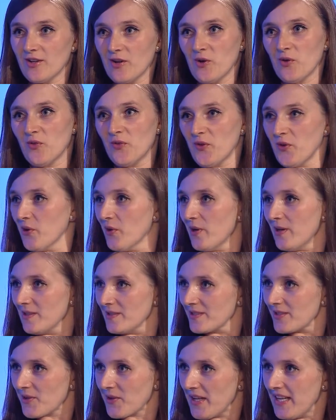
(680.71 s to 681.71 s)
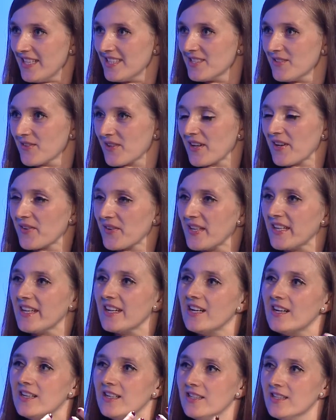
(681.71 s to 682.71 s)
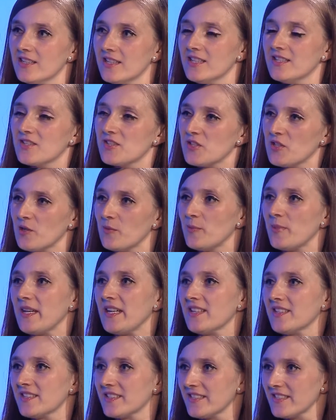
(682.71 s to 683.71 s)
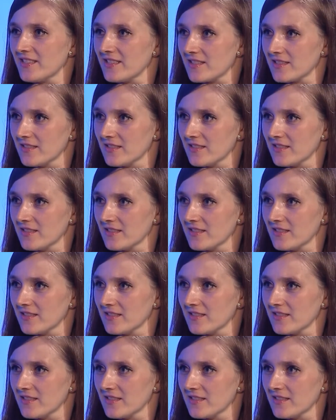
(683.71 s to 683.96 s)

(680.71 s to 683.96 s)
of your creative career into your painting?